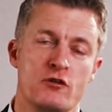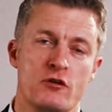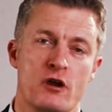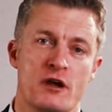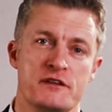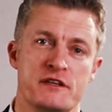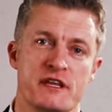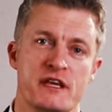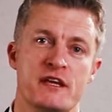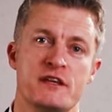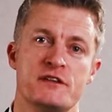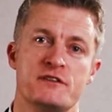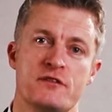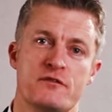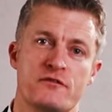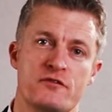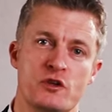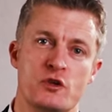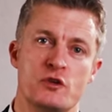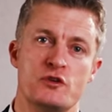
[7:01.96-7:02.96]
your ideas,
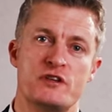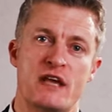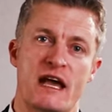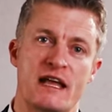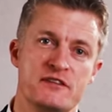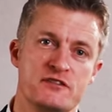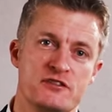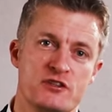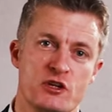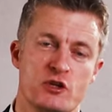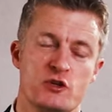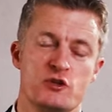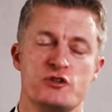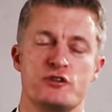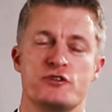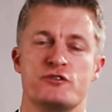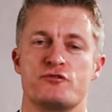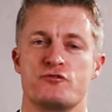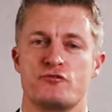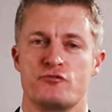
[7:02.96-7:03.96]
views, and
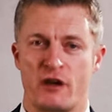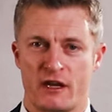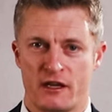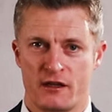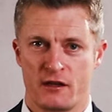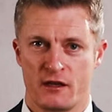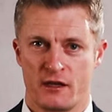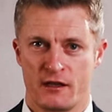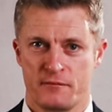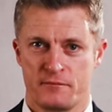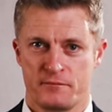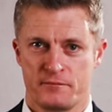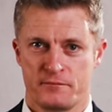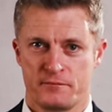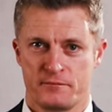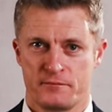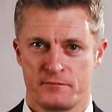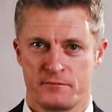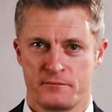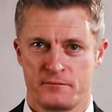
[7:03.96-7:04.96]
solutions regularly.
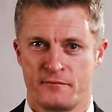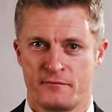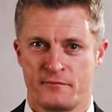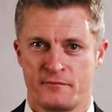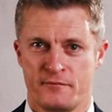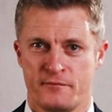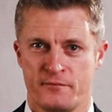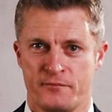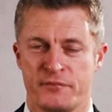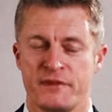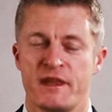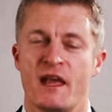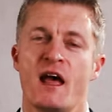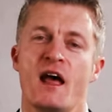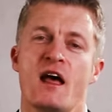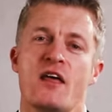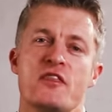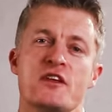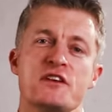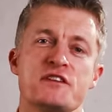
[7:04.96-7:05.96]

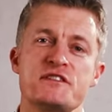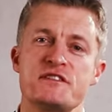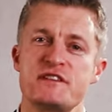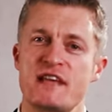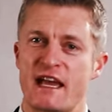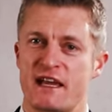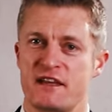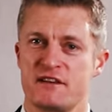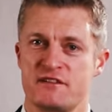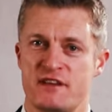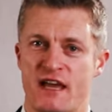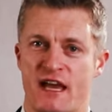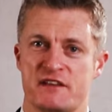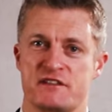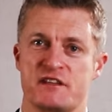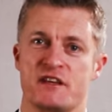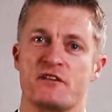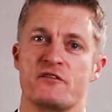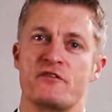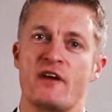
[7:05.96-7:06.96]
The second
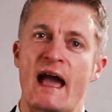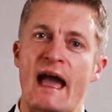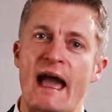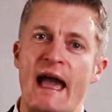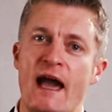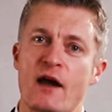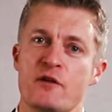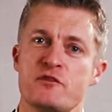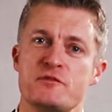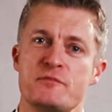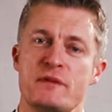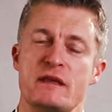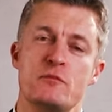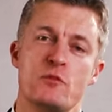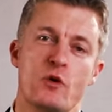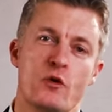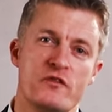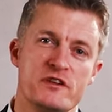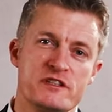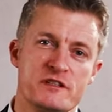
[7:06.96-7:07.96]
tactic for how to be
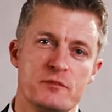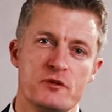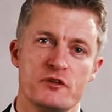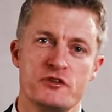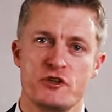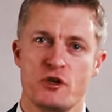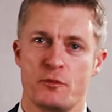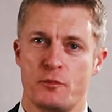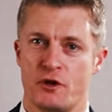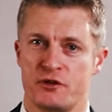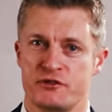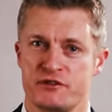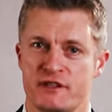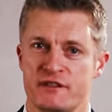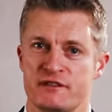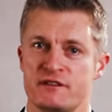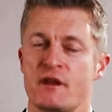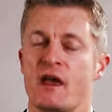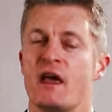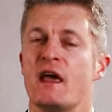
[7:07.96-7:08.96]
more visible to your
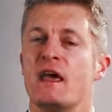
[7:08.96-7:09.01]
bosses